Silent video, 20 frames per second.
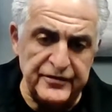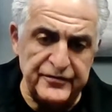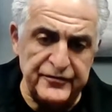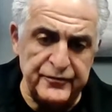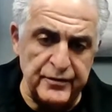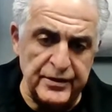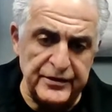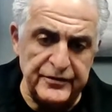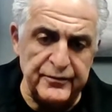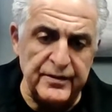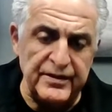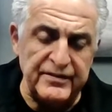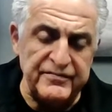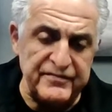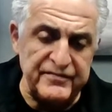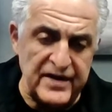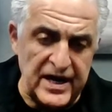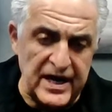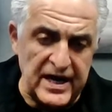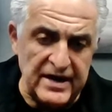
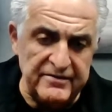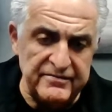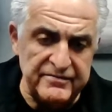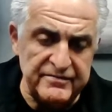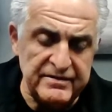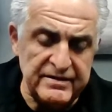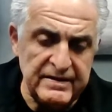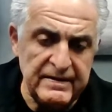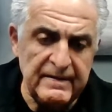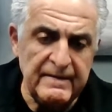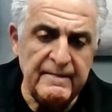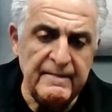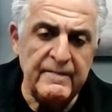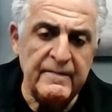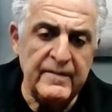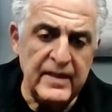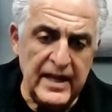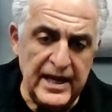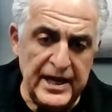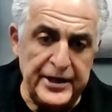2025
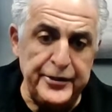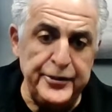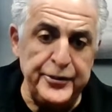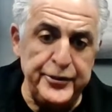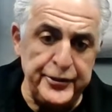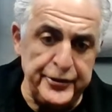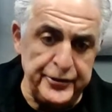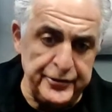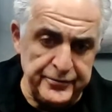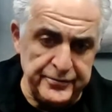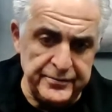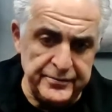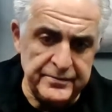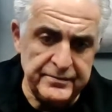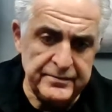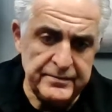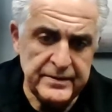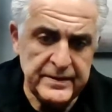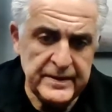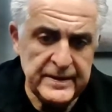at noon.
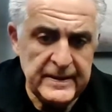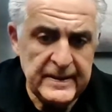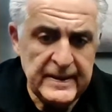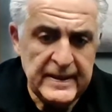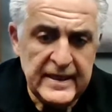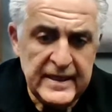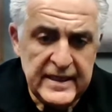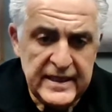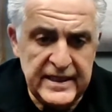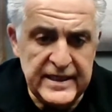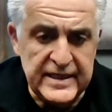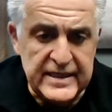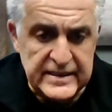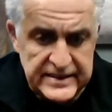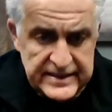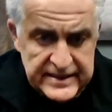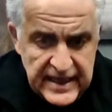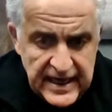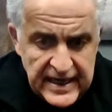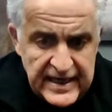He
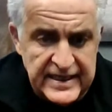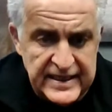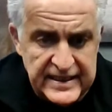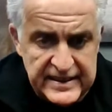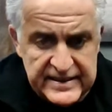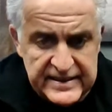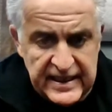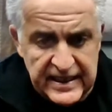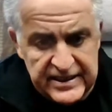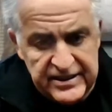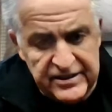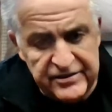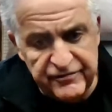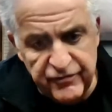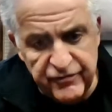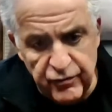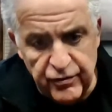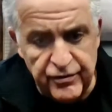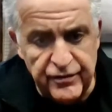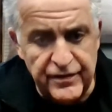can sign an
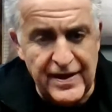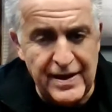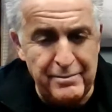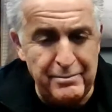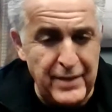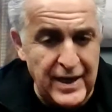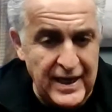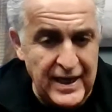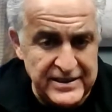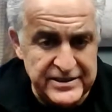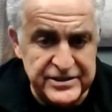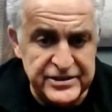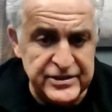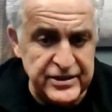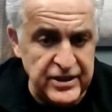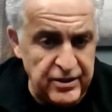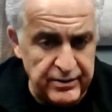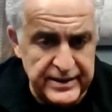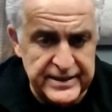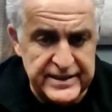executive order that might
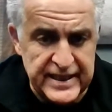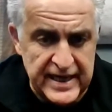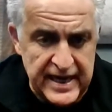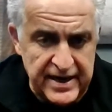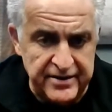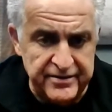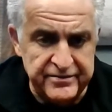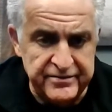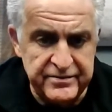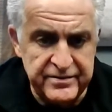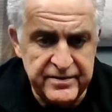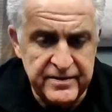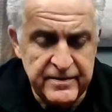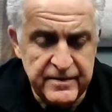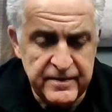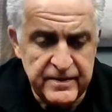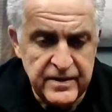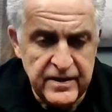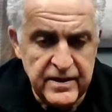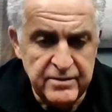slow it down,
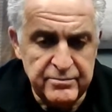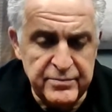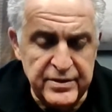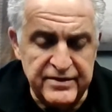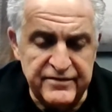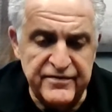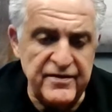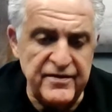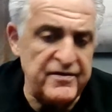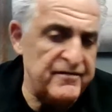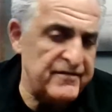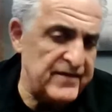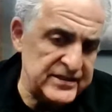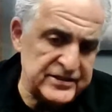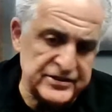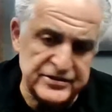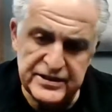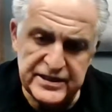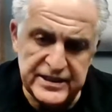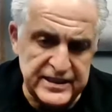but if he
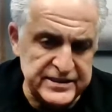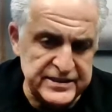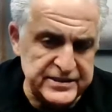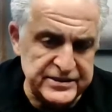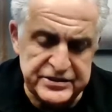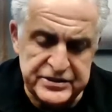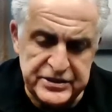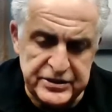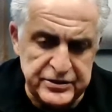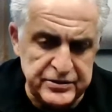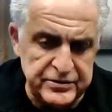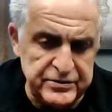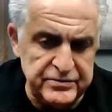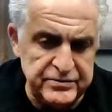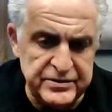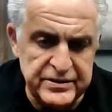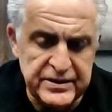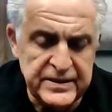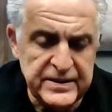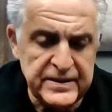eventually gets sued,